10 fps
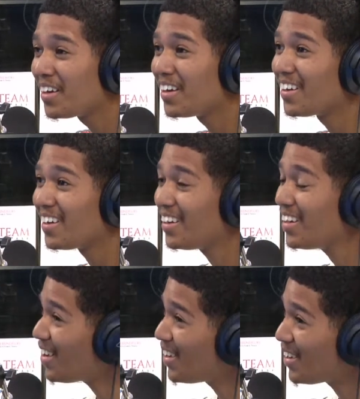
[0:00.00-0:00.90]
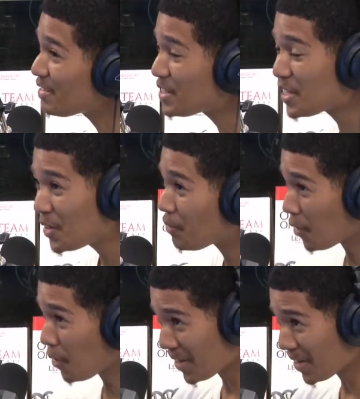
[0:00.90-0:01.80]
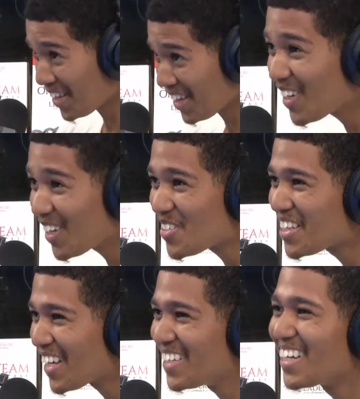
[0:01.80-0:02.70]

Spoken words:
Yeah, I've seen you from that Eldo stage